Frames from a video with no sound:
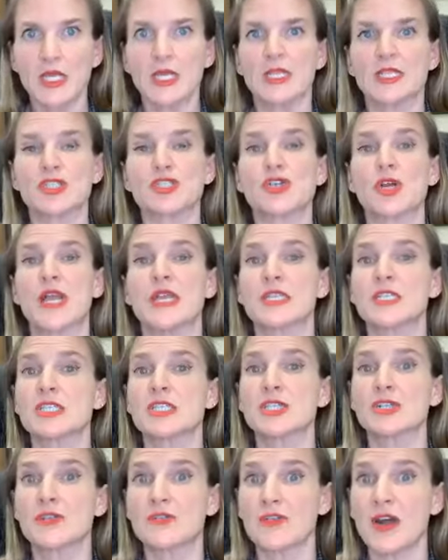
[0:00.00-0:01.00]
It is trying to
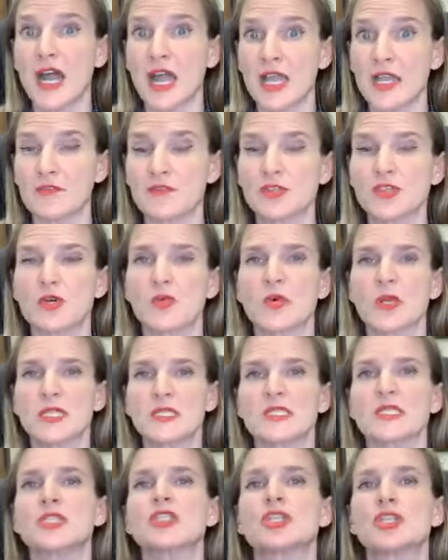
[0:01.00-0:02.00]
survive. So, what
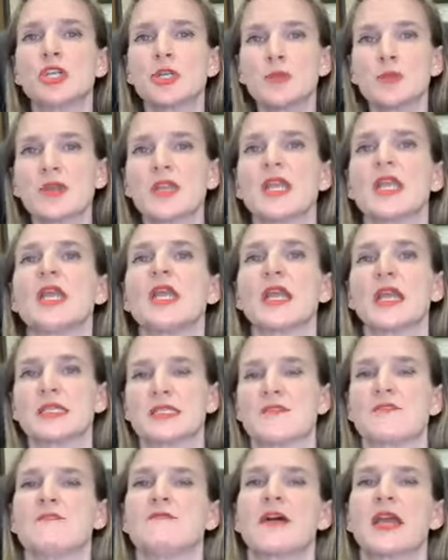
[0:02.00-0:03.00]
it's interpreting
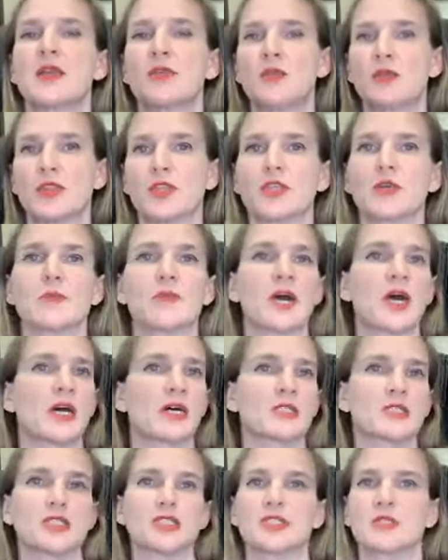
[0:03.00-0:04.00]
as a fight with your
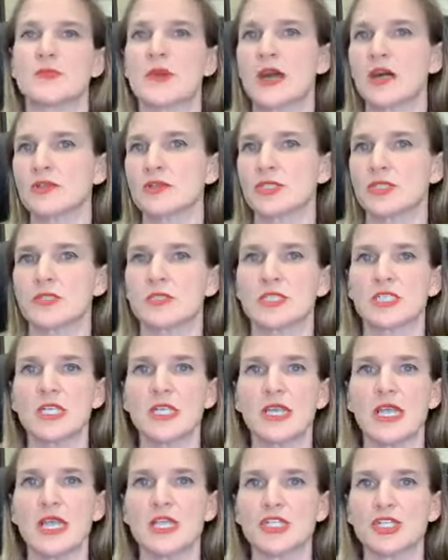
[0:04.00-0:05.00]
boss, your spouse, your
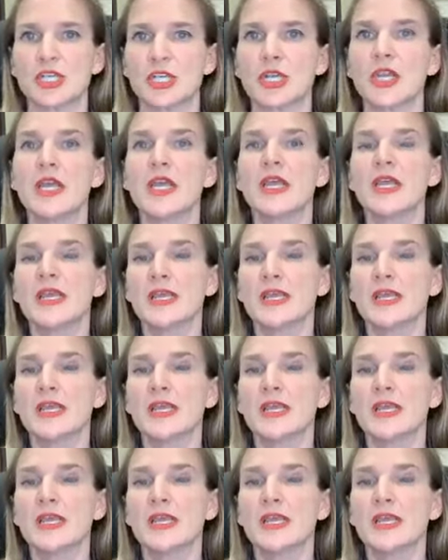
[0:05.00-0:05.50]
teenager